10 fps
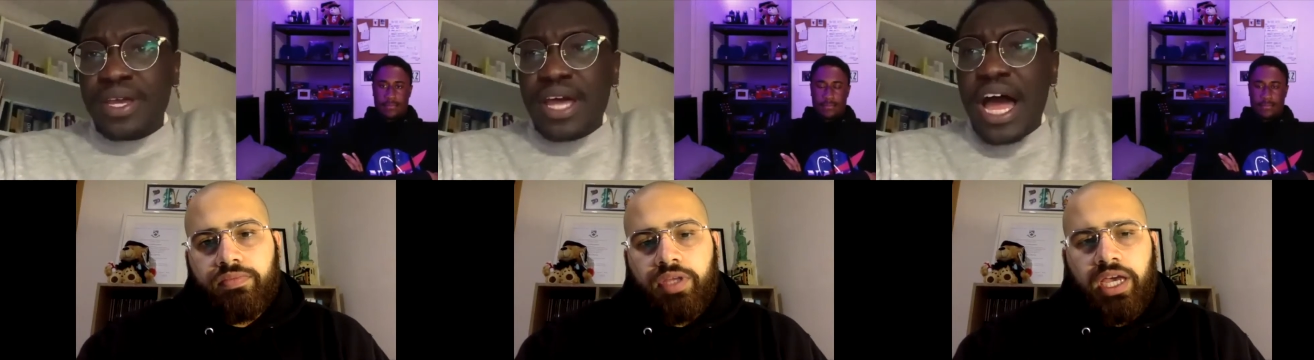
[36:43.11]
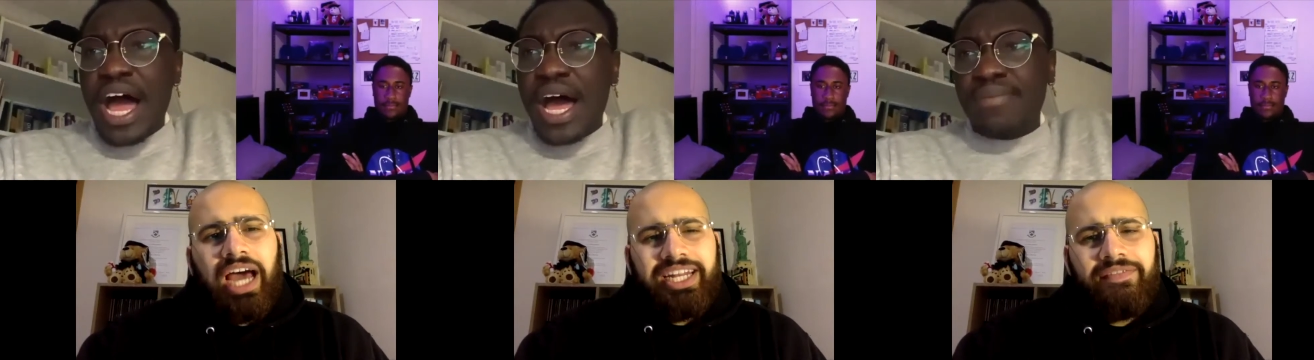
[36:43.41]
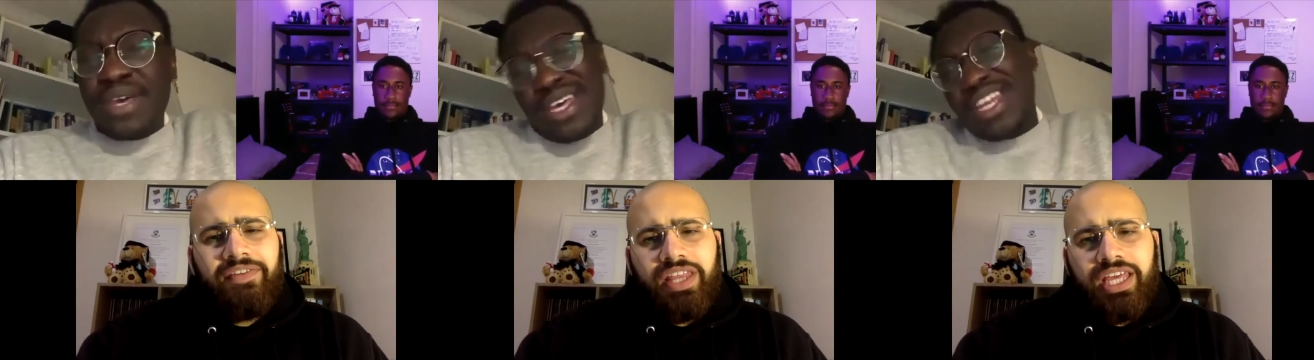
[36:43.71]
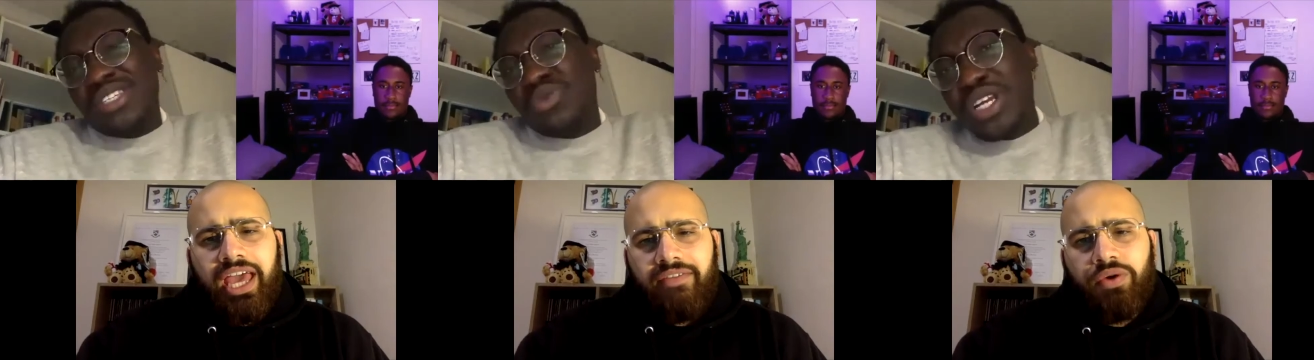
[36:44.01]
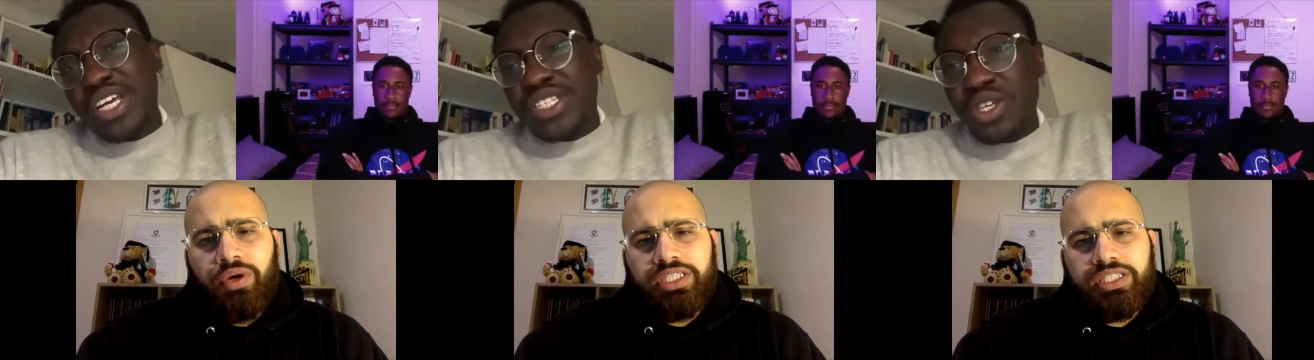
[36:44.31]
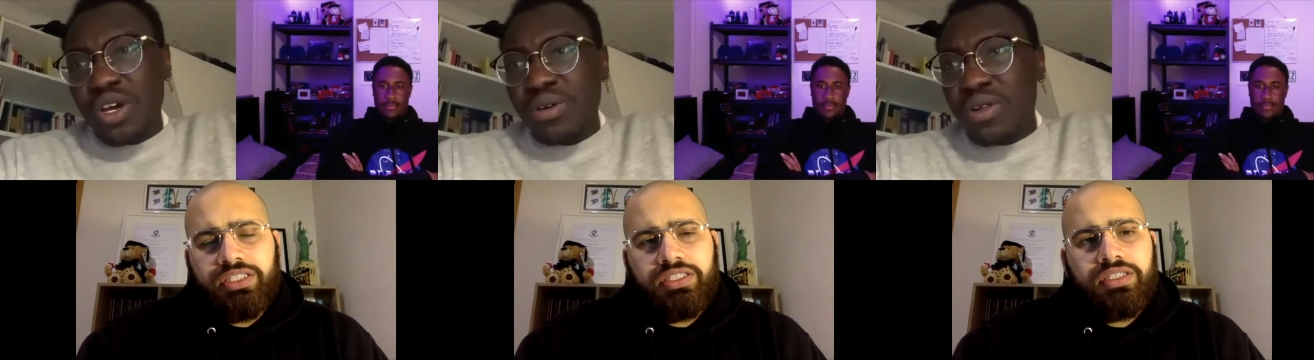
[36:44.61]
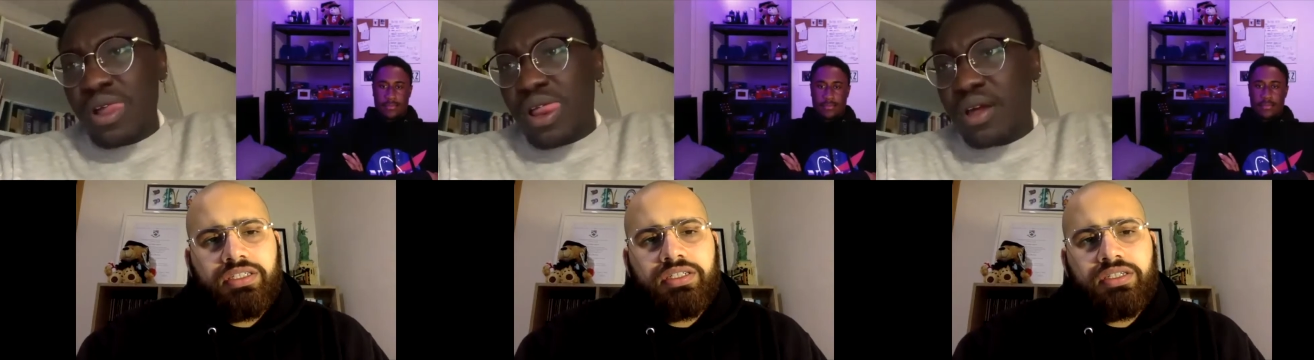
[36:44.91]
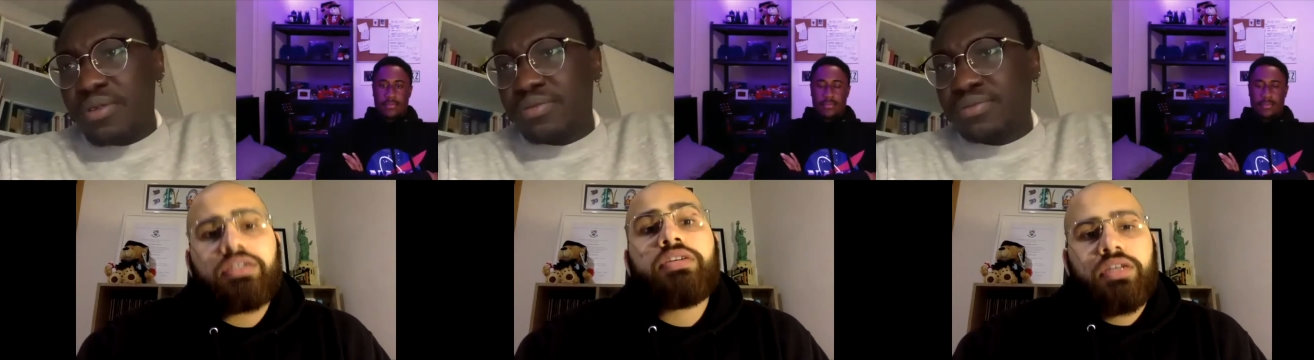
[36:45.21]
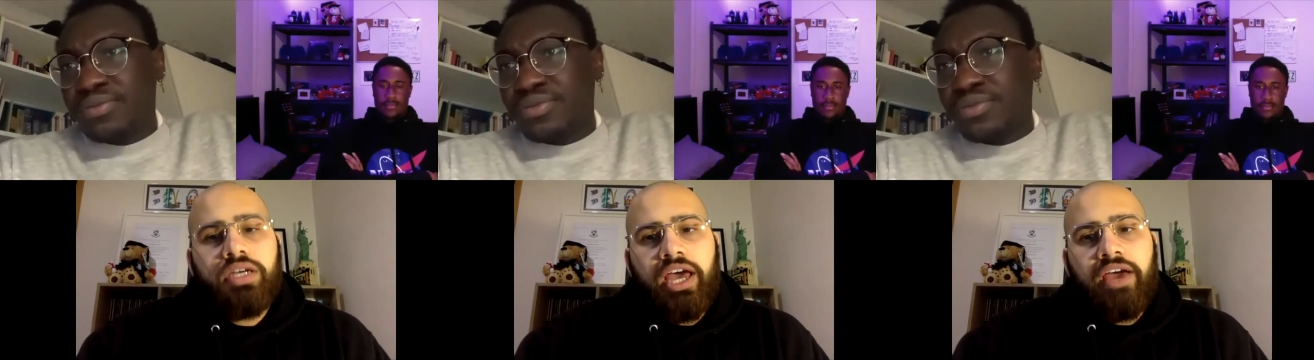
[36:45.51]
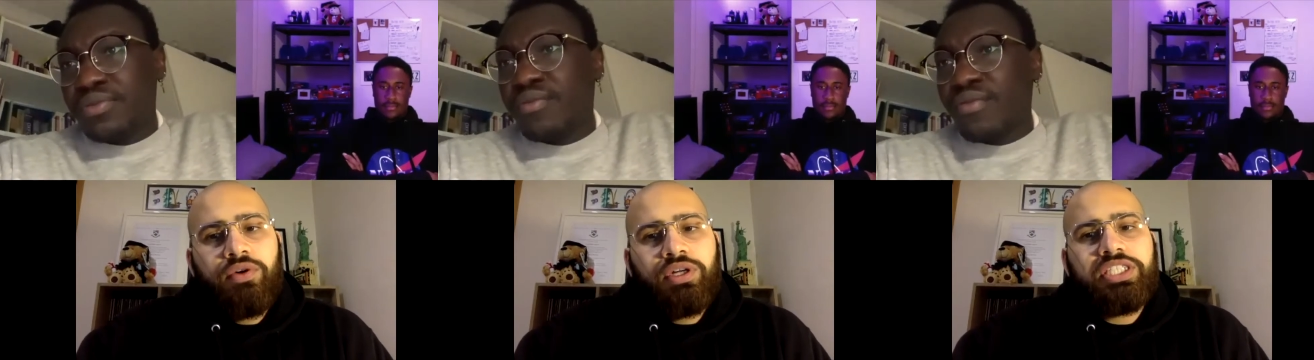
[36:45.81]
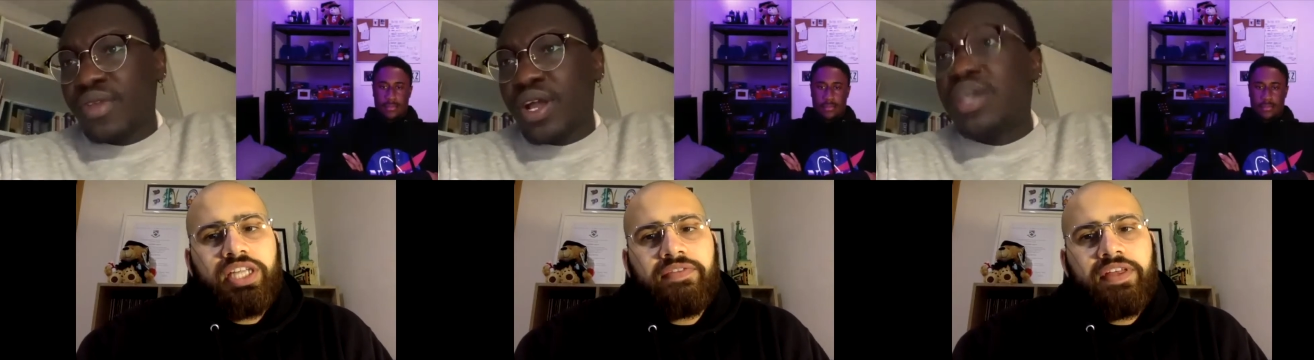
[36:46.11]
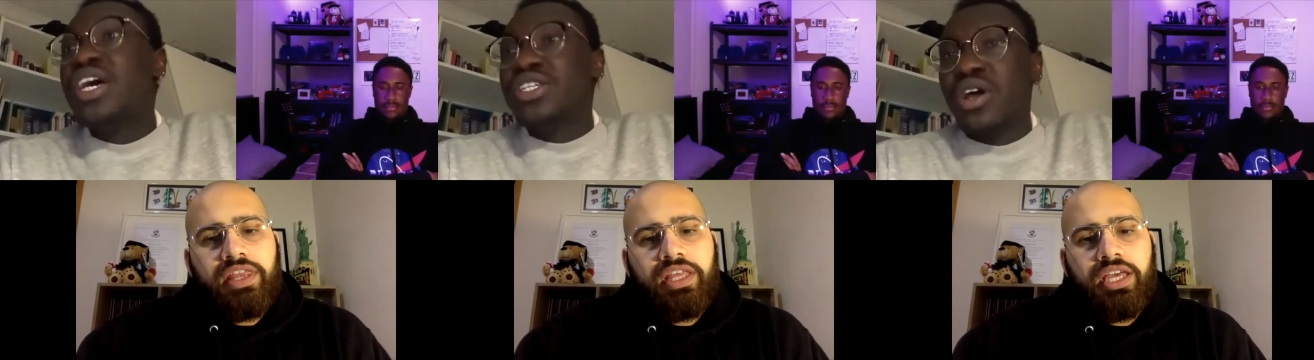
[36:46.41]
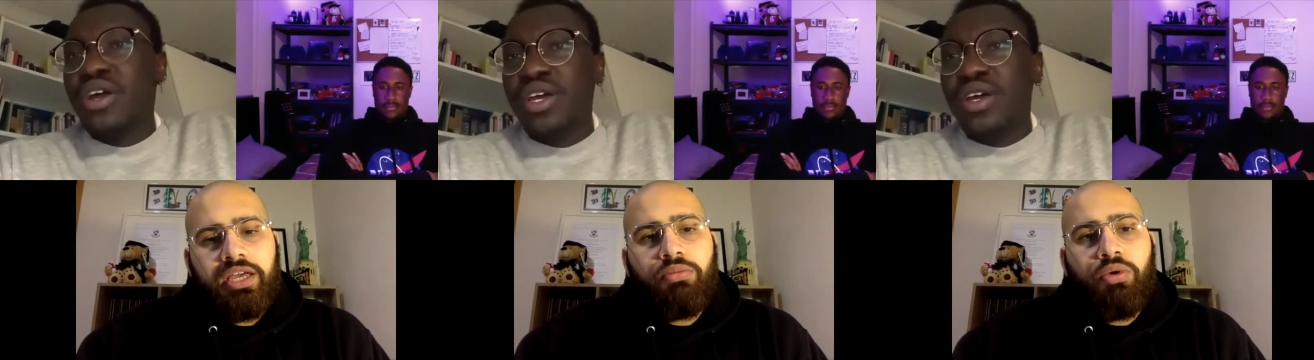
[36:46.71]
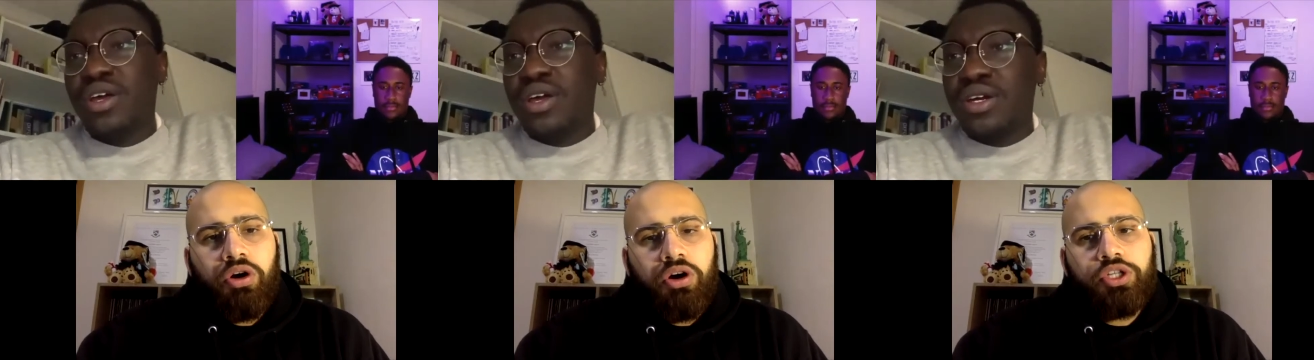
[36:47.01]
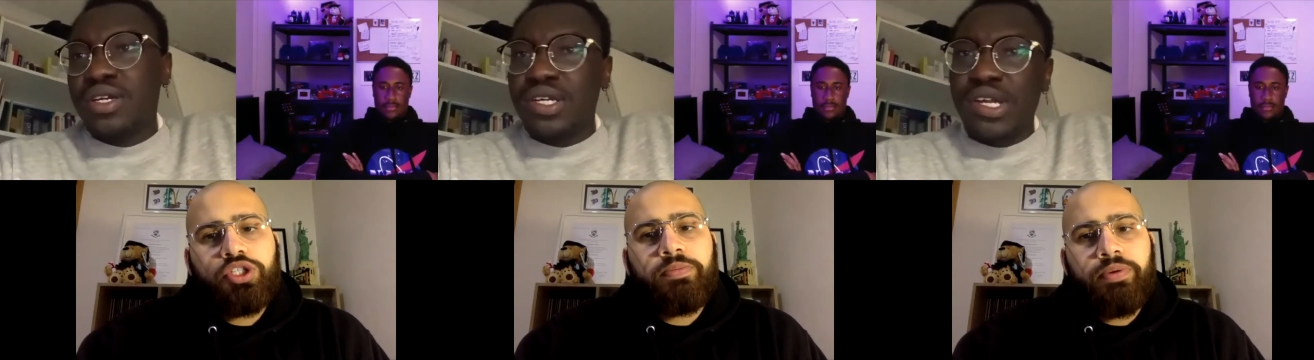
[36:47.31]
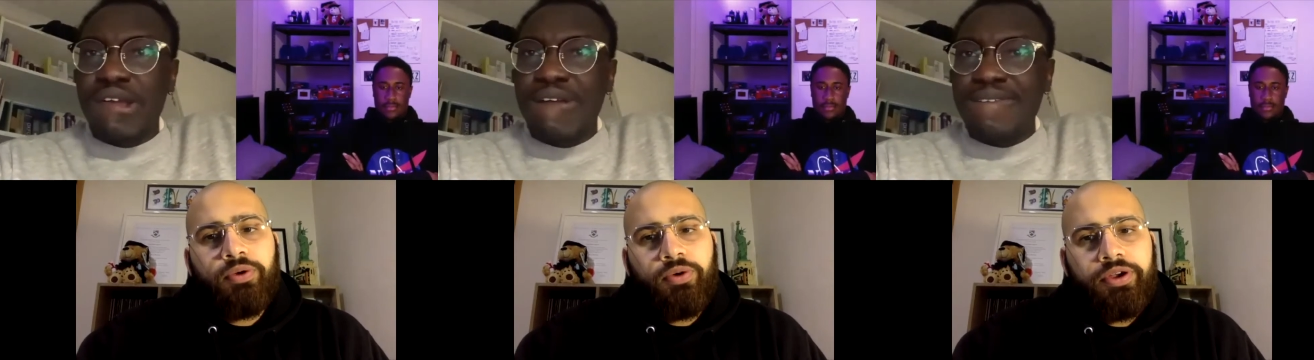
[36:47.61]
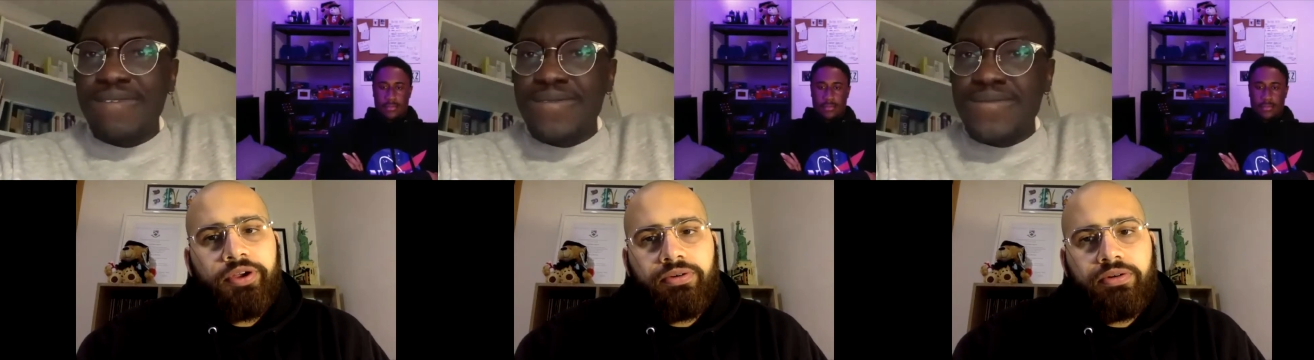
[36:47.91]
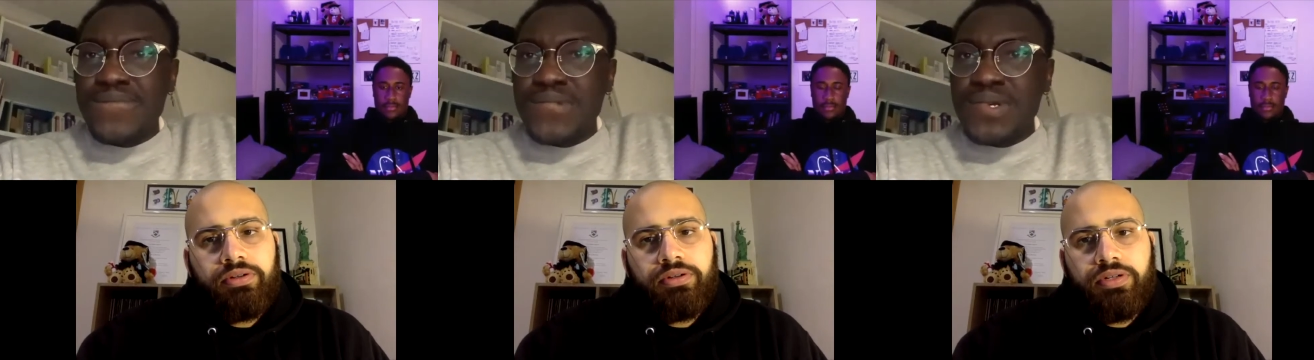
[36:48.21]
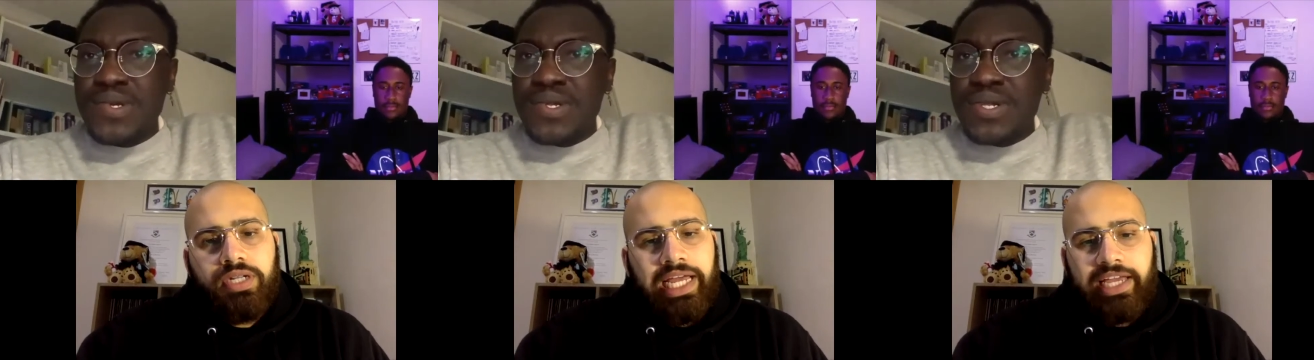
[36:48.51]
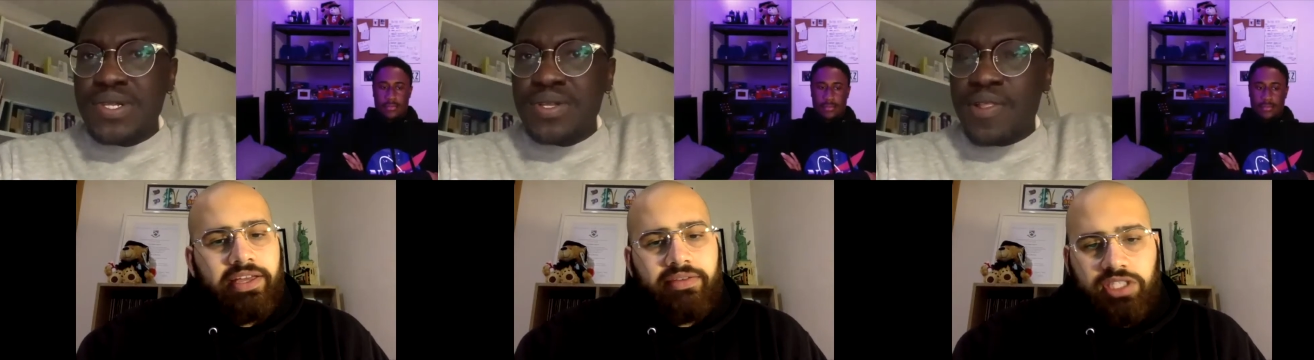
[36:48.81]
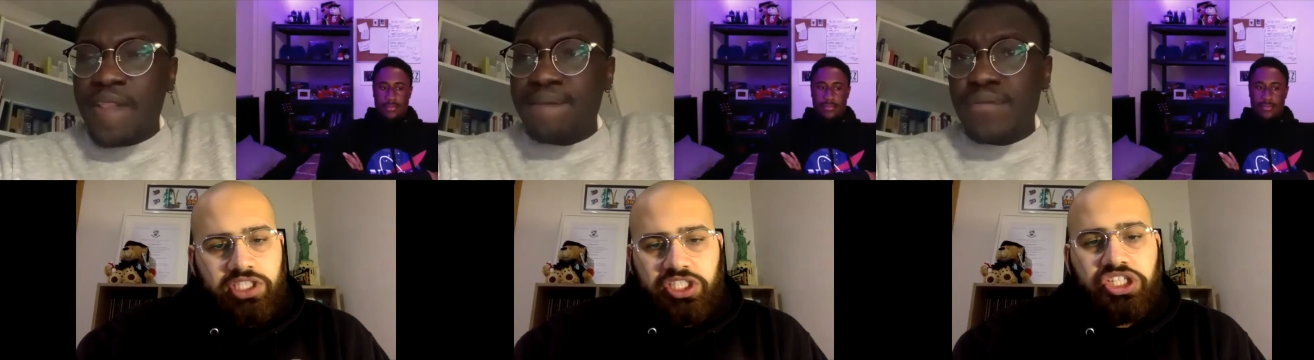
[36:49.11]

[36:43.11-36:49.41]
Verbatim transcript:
Speaker 1: Yeah, um, and, and, that's what it is, you know
Speaker 2: everyone's definitely thinking yes, more entrepreneurial, like just